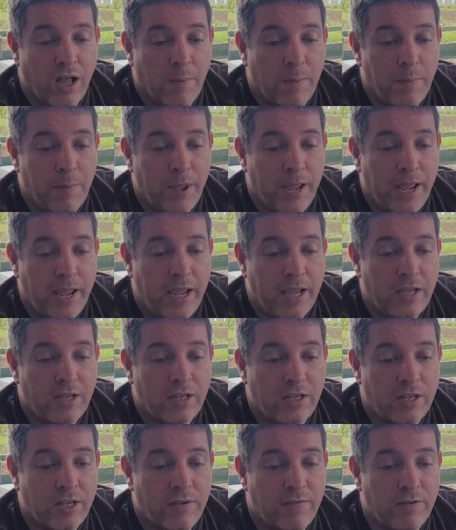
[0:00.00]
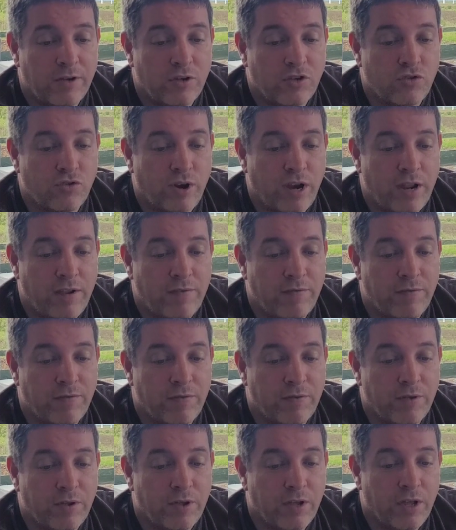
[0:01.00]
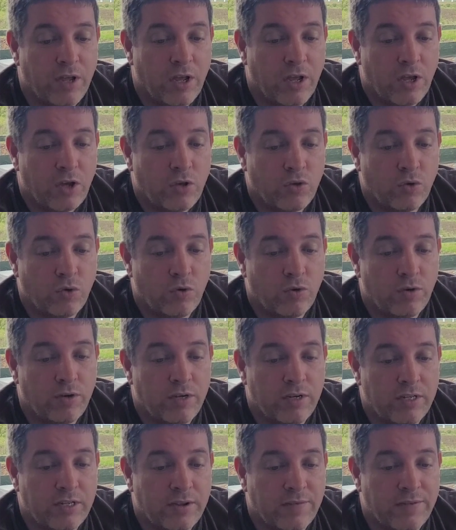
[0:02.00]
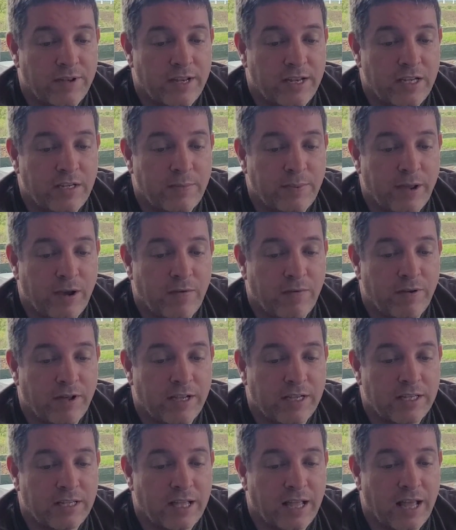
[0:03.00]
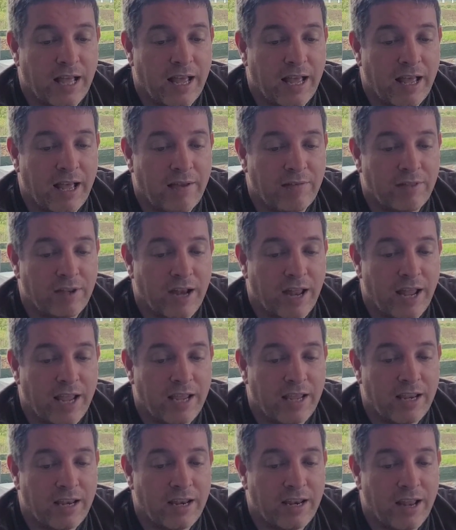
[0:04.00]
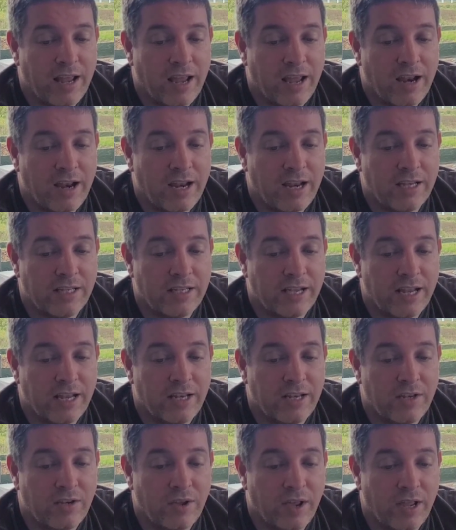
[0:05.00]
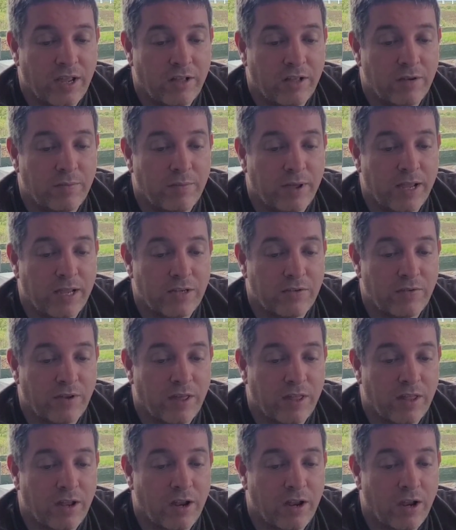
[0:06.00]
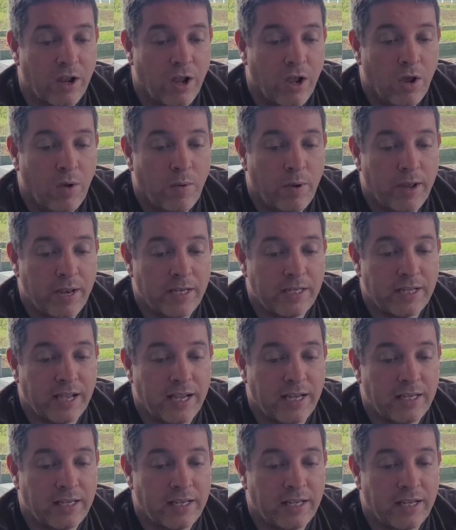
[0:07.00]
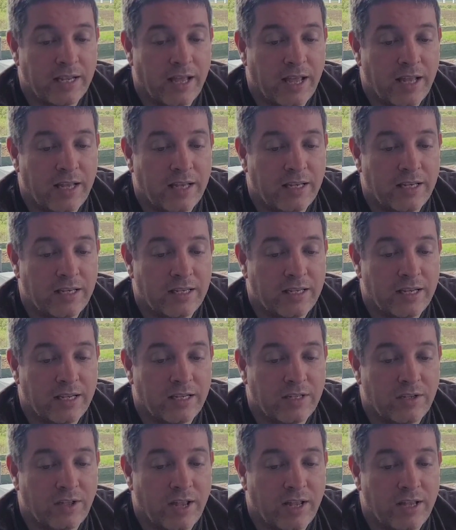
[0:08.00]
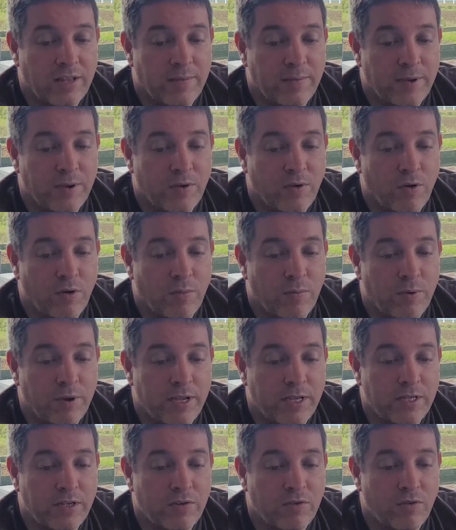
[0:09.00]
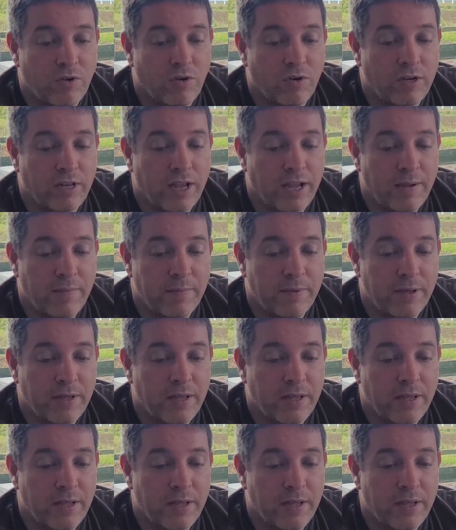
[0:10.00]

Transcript: petty thief in strife. Torn 70s Belfast, after angry in the IRA, sent to England by his father, where his antics land him in the wrong place and wrong time.